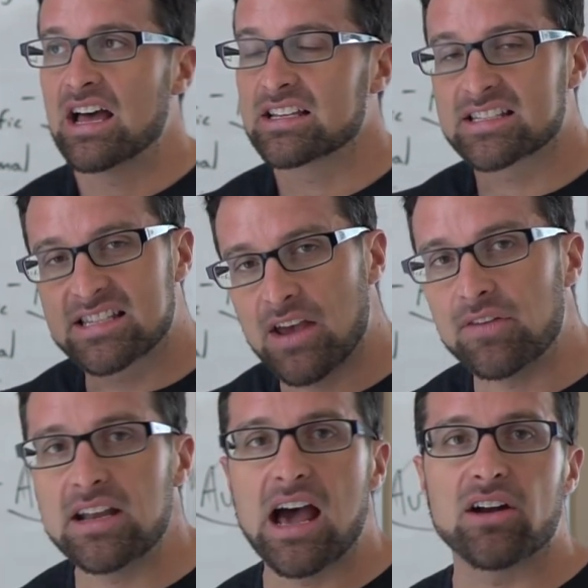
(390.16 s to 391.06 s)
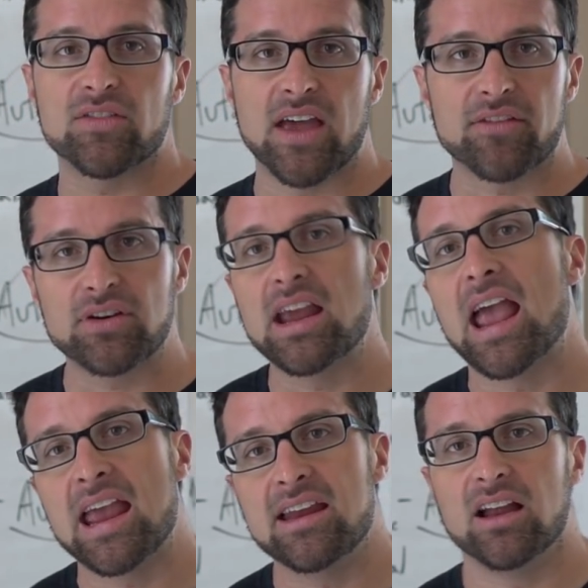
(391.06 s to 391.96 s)
seven out of every
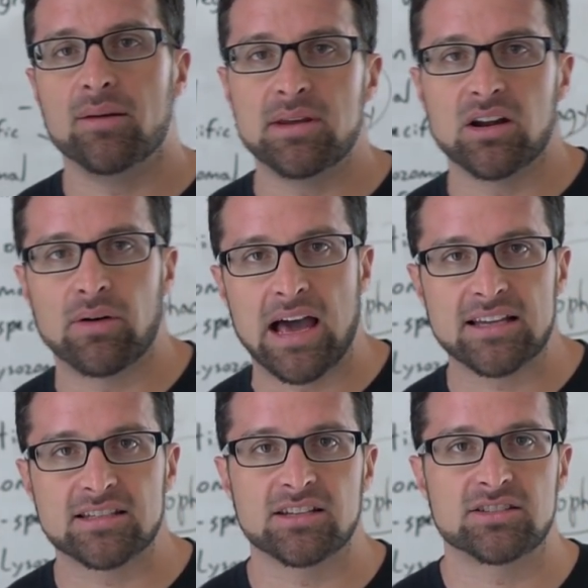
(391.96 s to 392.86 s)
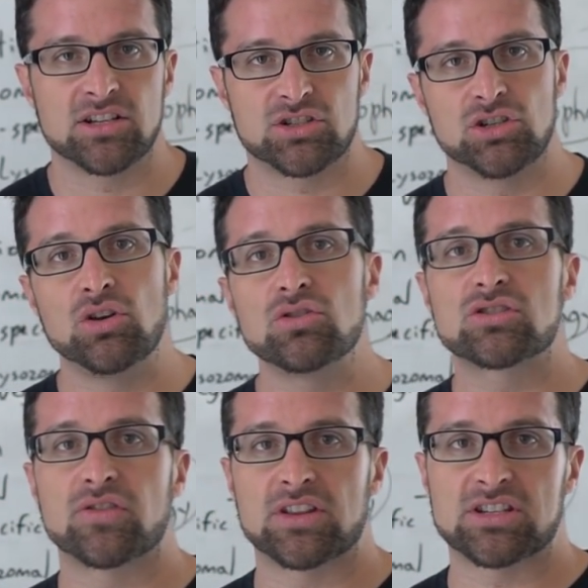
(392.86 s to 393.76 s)
eight amino acids that's
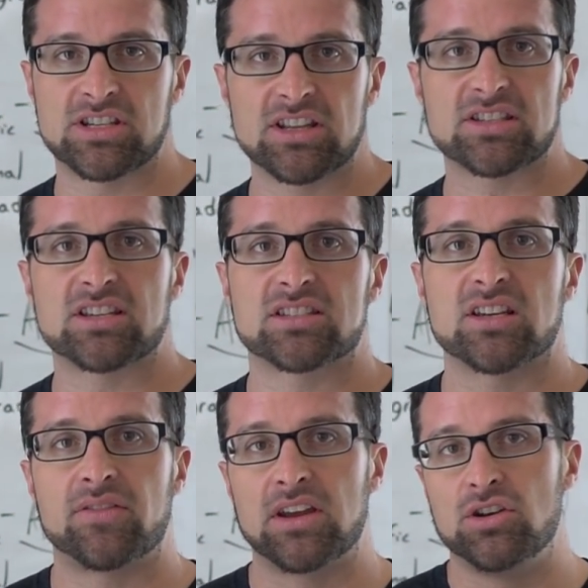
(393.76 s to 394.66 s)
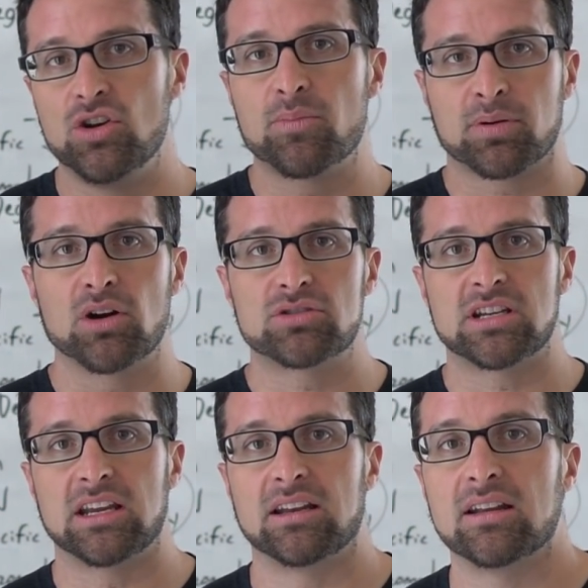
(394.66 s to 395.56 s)
used for the synthesis of a new
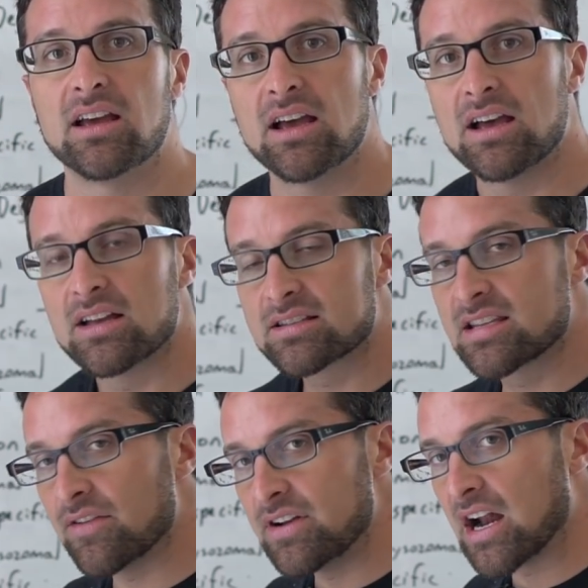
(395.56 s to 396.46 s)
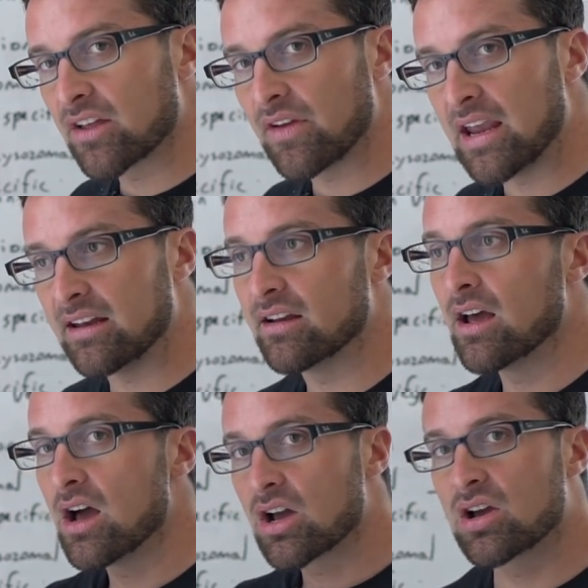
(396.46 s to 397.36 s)
protein, seven out of eight
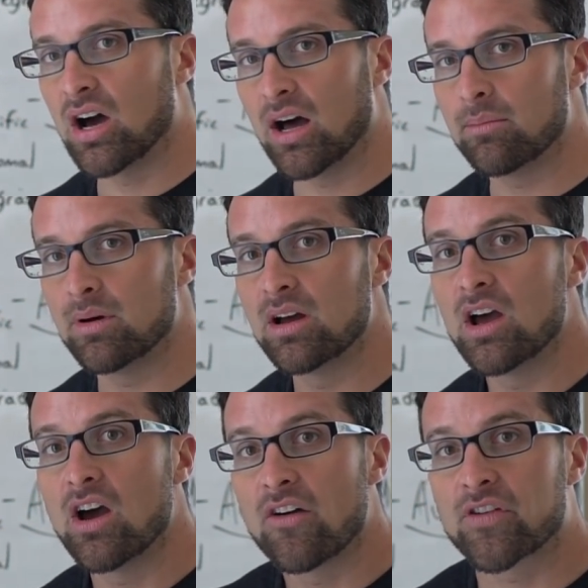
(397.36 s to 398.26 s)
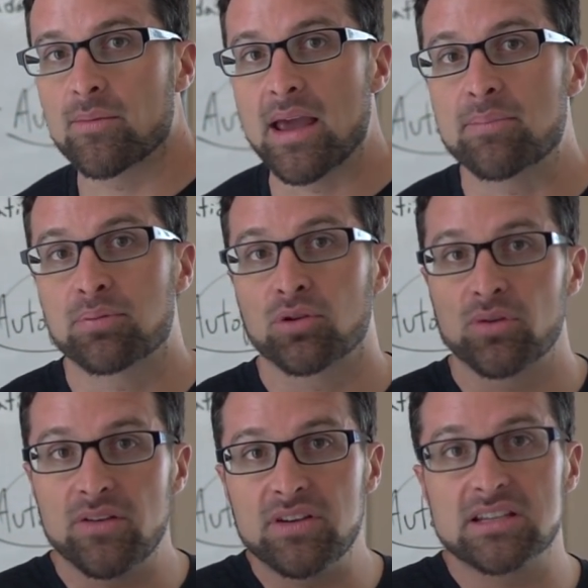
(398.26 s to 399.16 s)
come from a
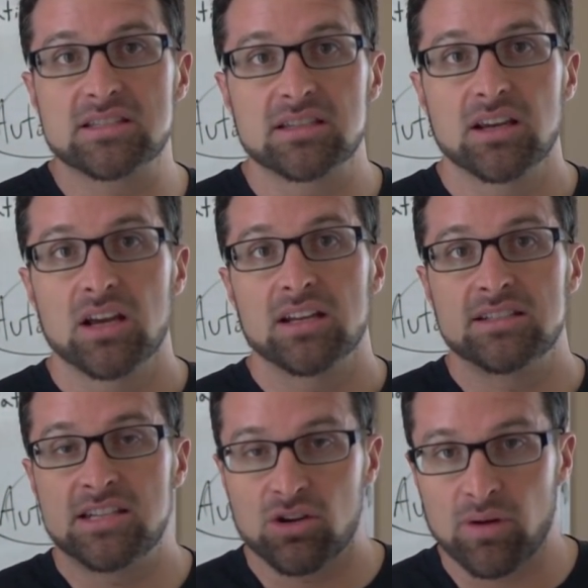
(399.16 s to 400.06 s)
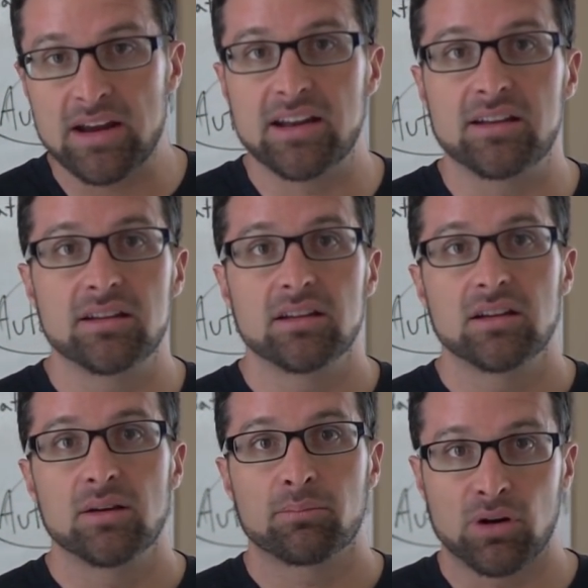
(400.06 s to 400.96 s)
previous degraded
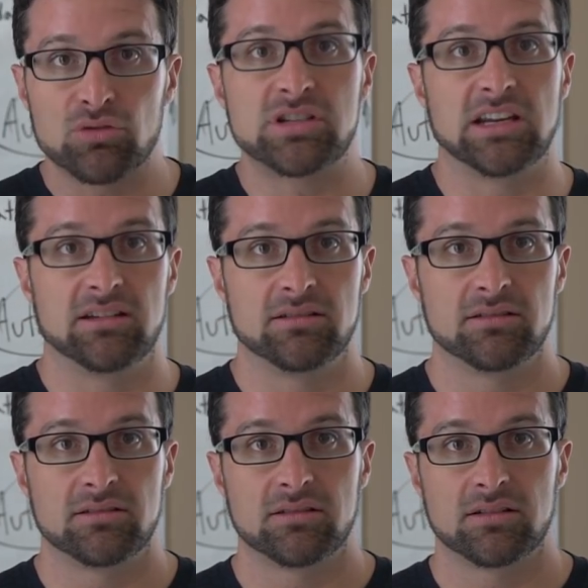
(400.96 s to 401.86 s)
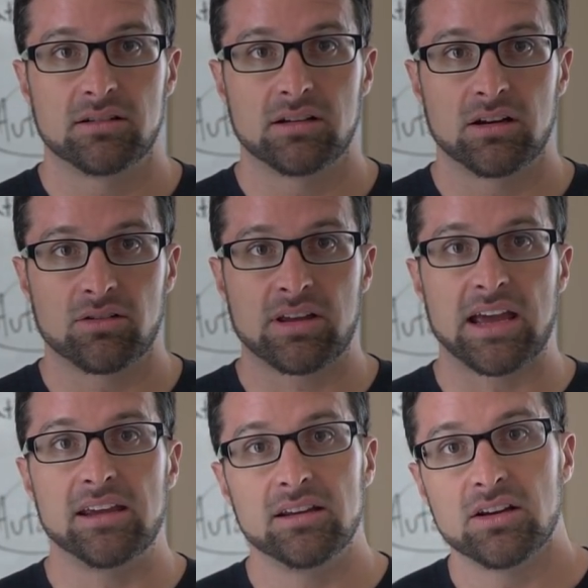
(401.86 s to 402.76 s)
protein,
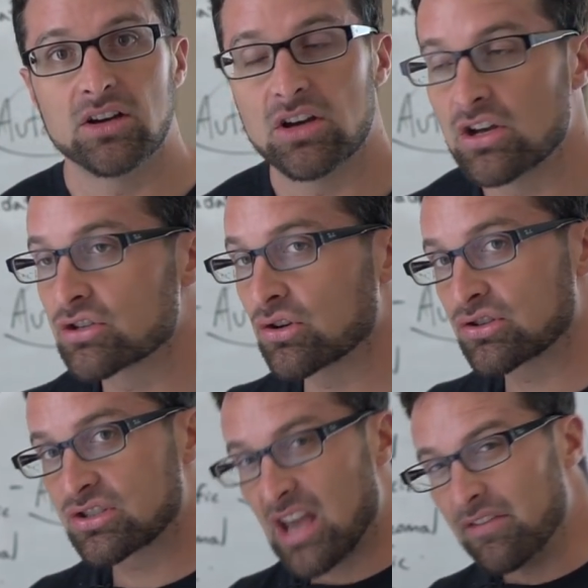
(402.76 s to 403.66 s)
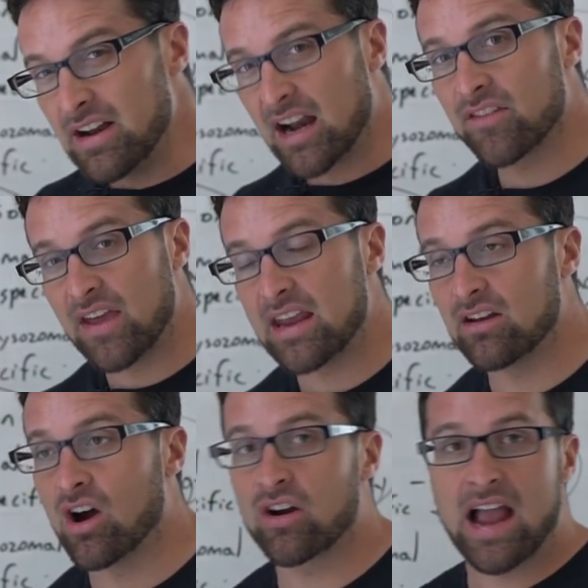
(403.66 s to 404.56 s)
okay? So seven out of eight
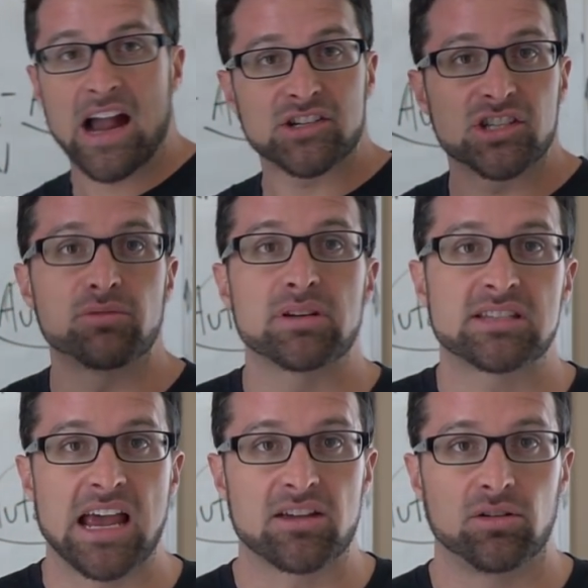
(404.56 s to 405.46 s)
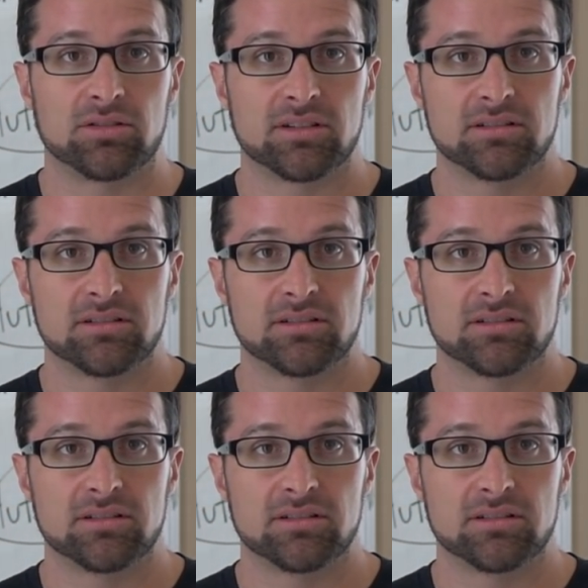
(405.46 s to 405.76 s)
are actually recycled.